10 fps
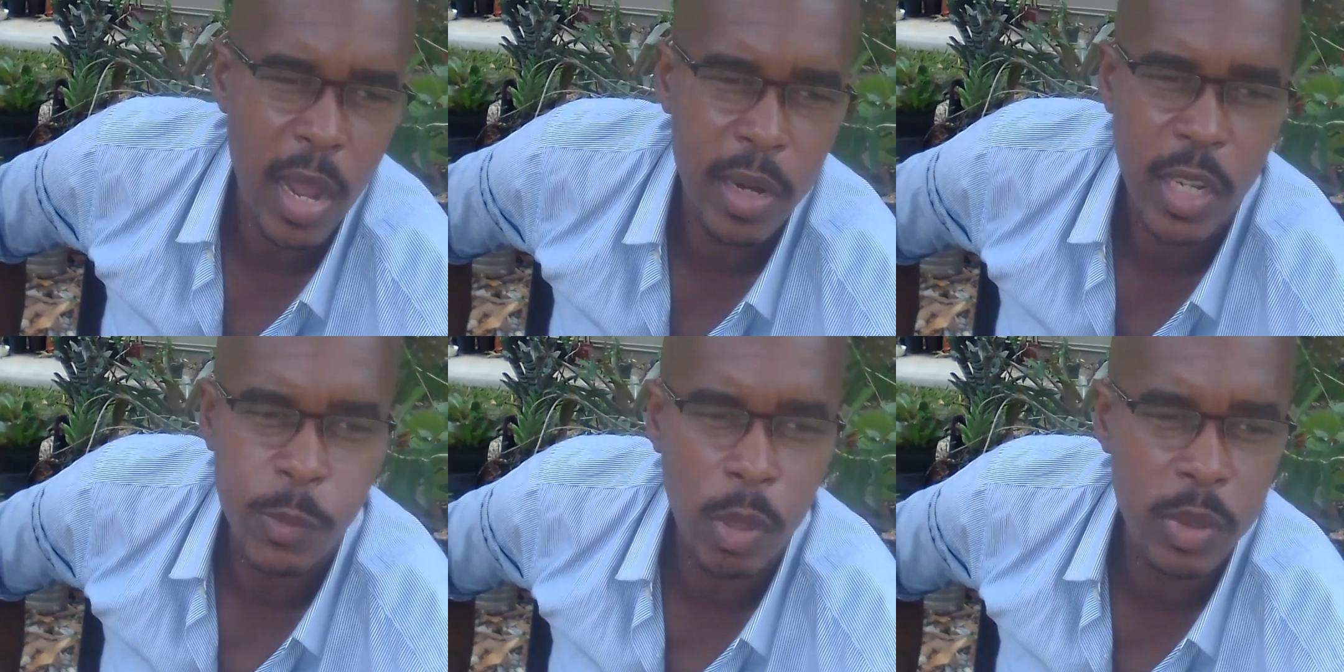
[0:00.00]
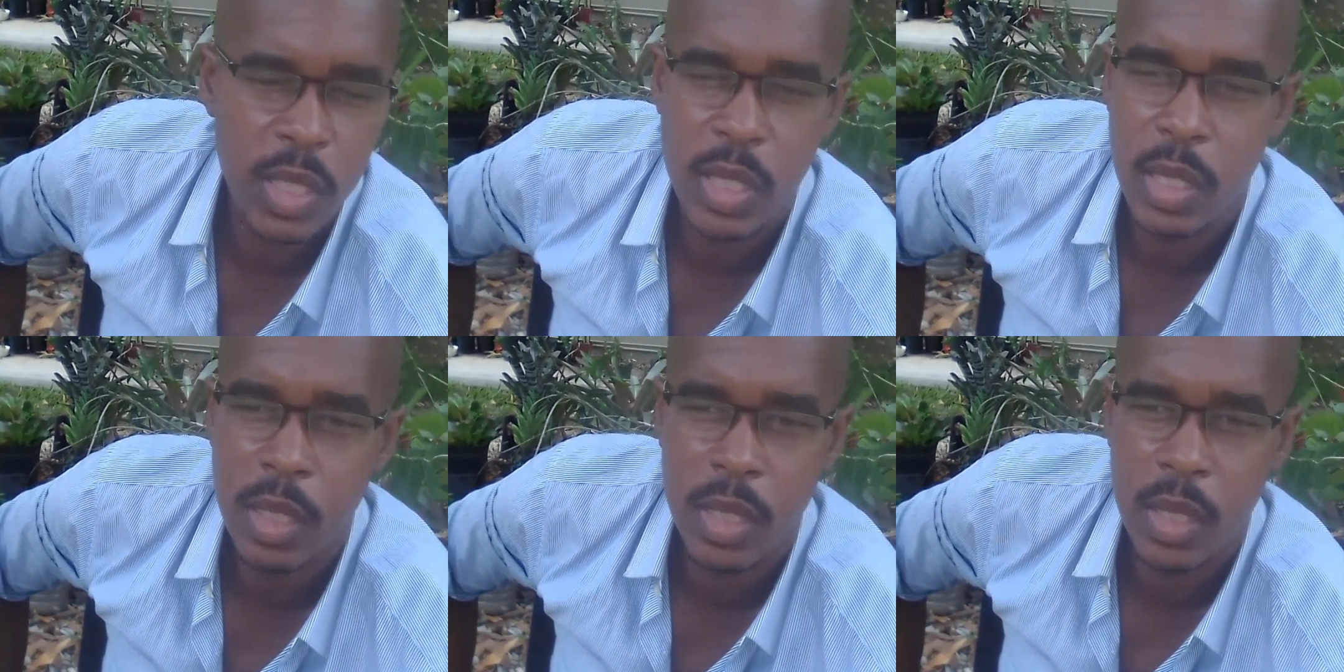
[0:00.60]
And that's probably
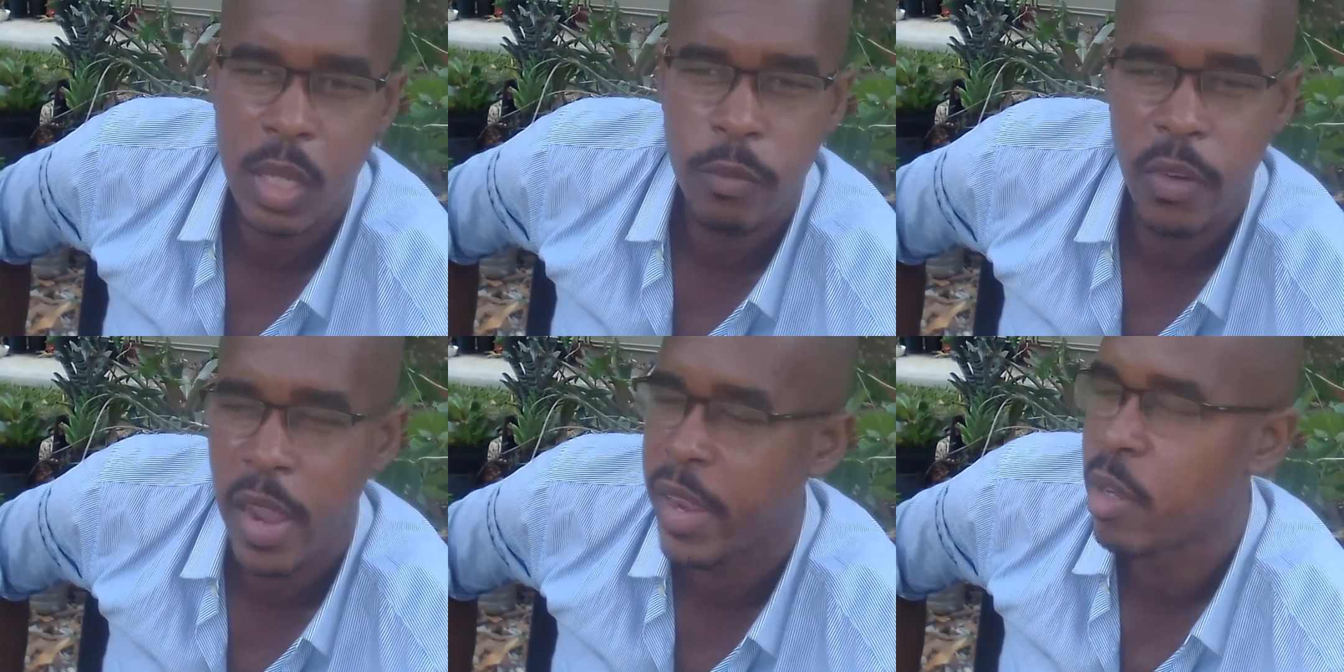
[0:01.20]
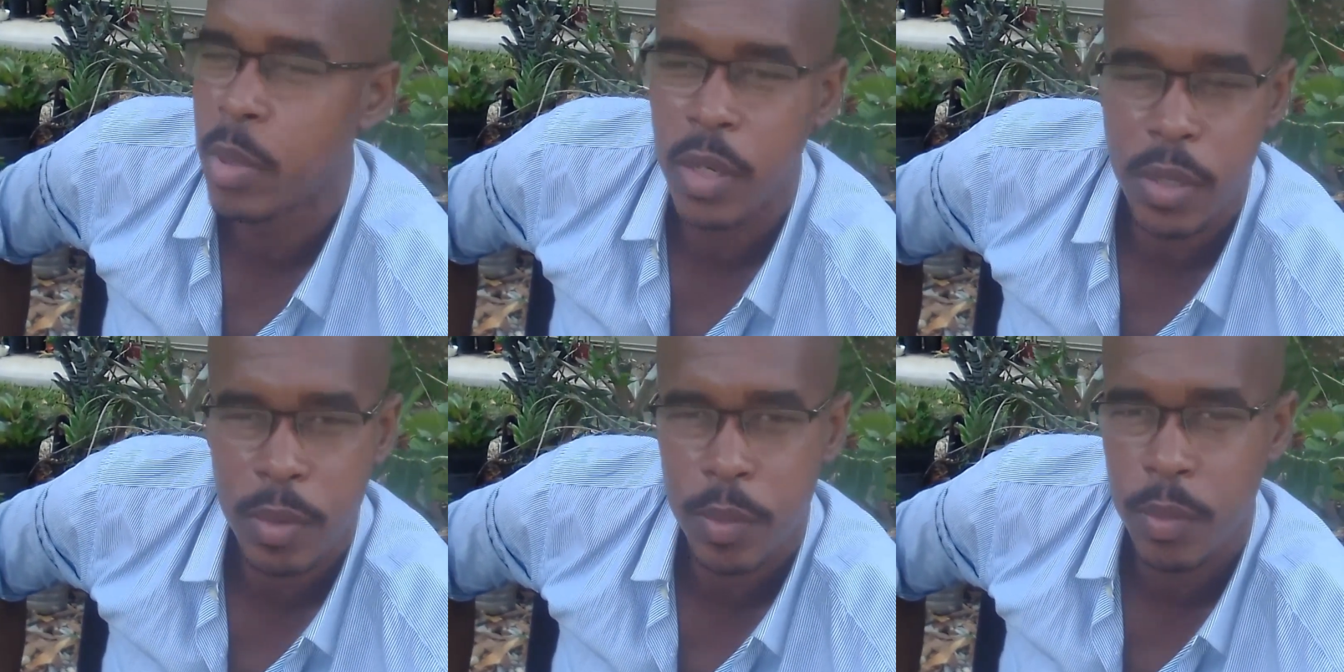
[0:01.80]
the same for anybody.
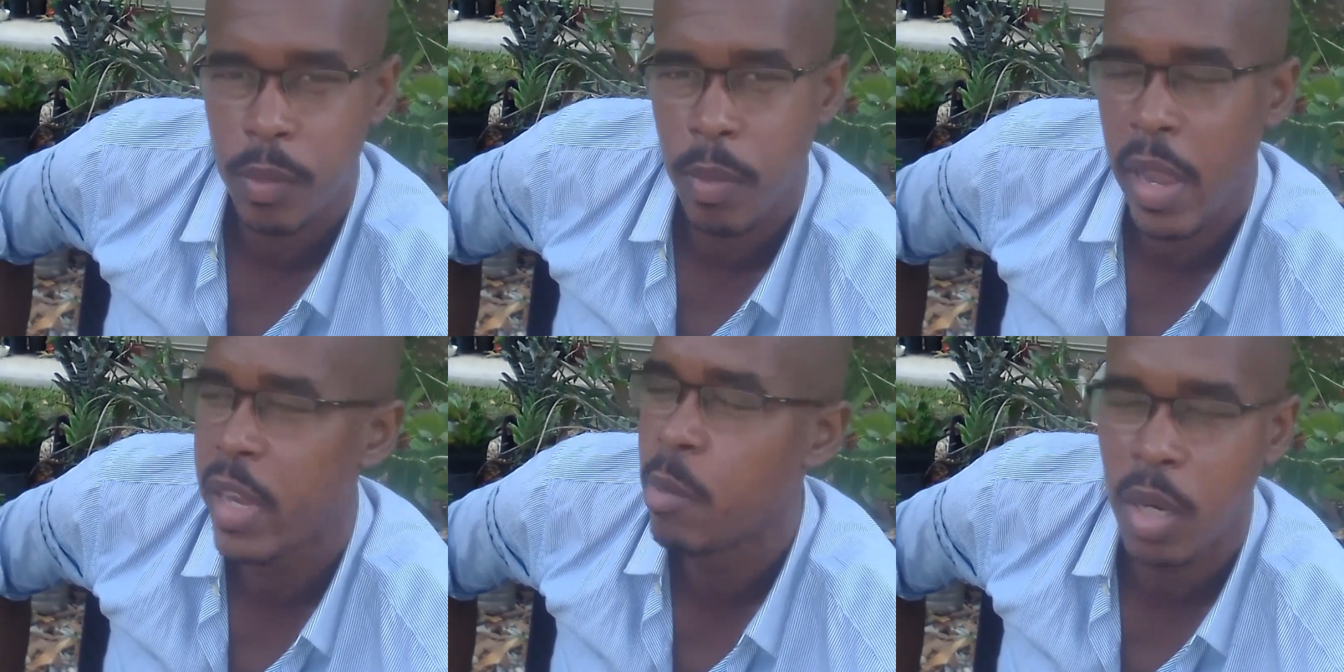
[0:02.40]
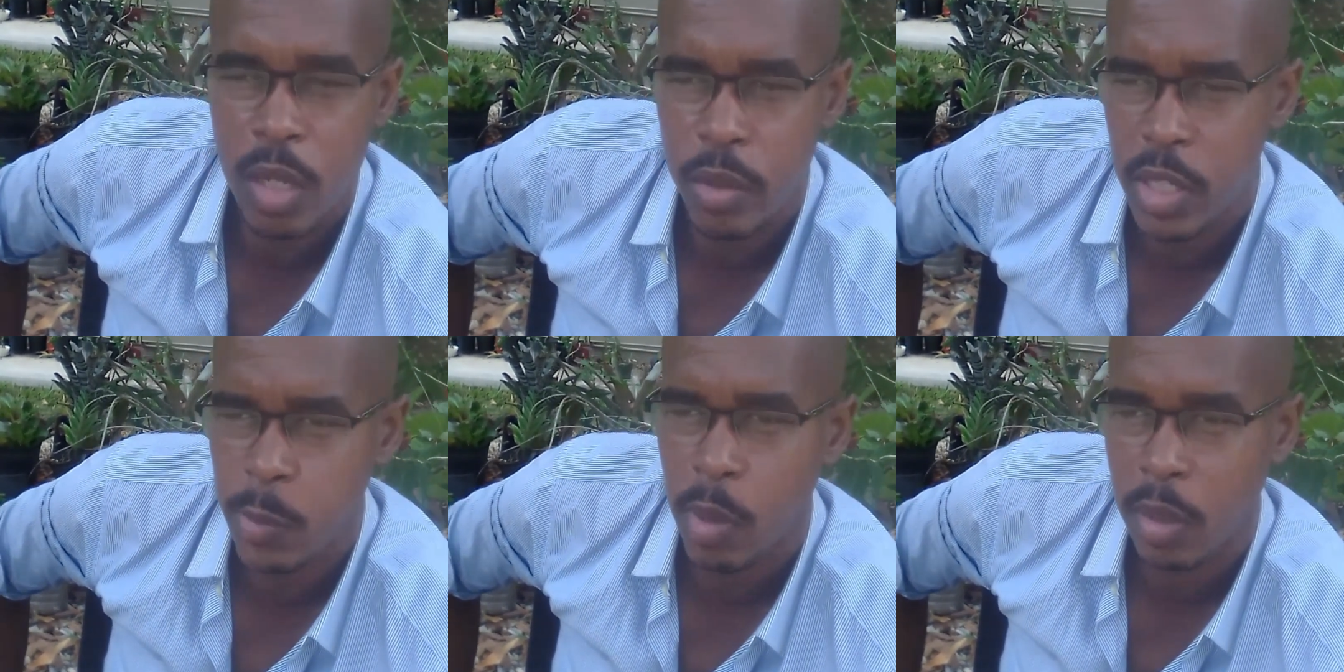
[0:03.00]
Anybody who
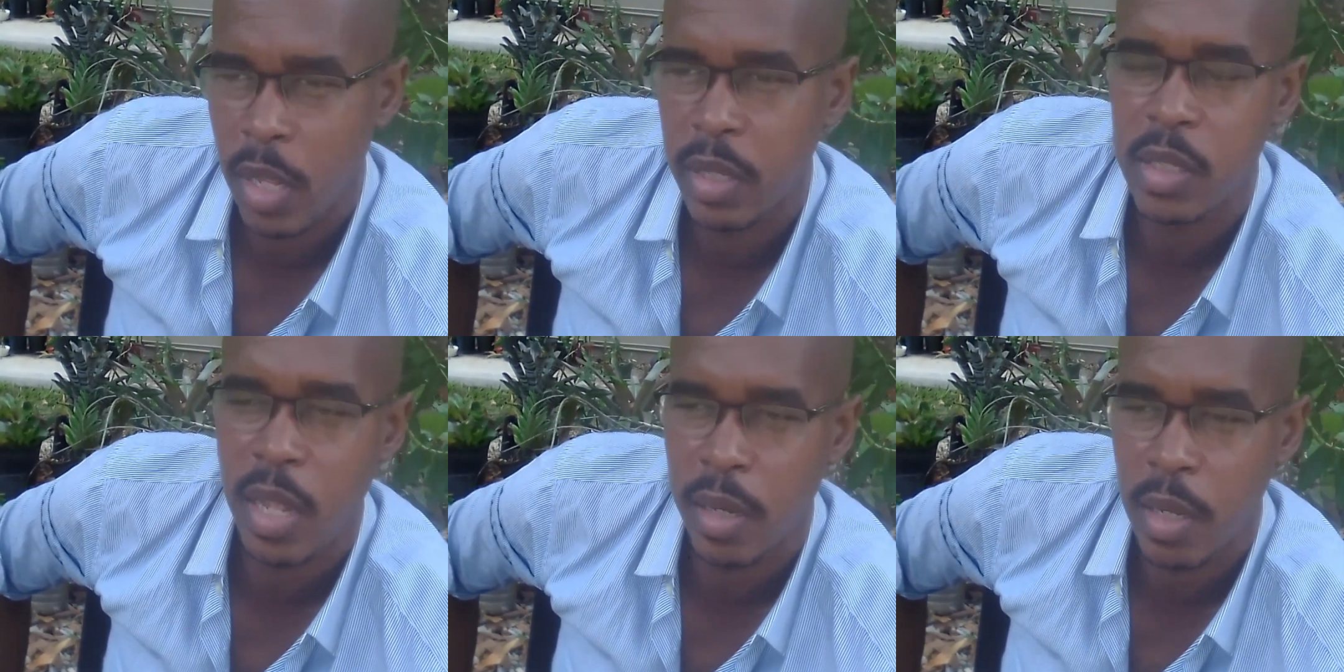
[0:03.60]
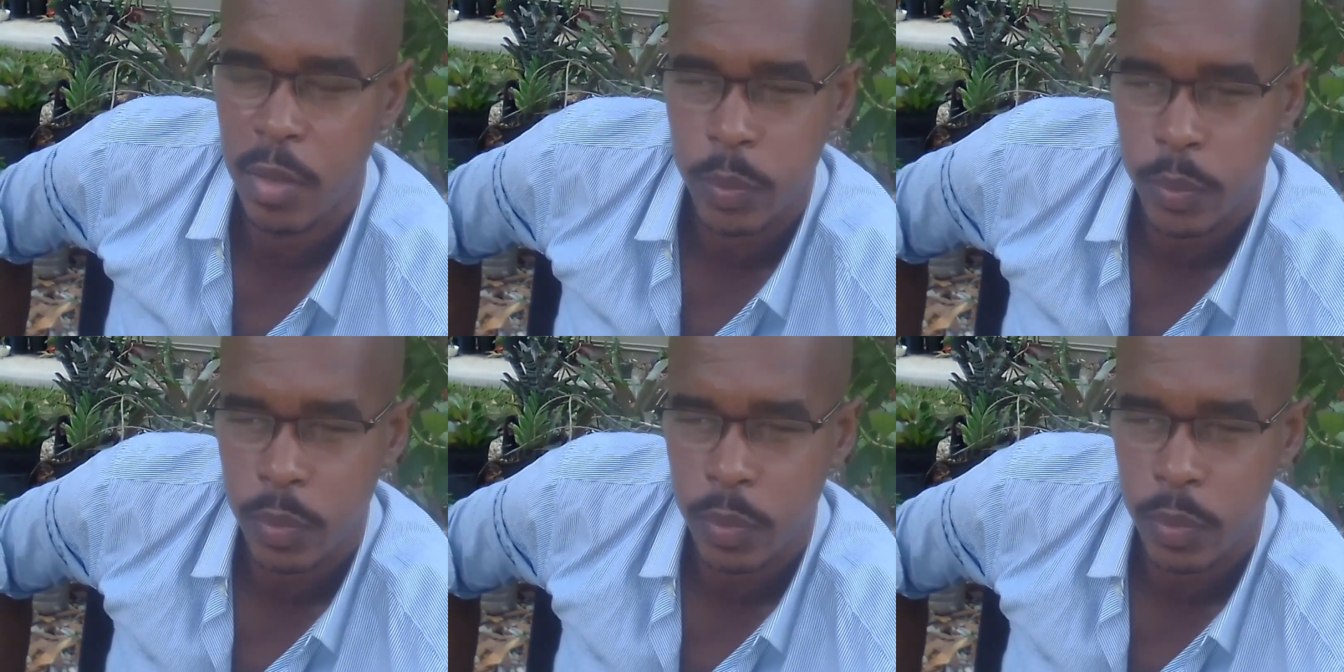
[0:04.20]
in the spotlight is like that.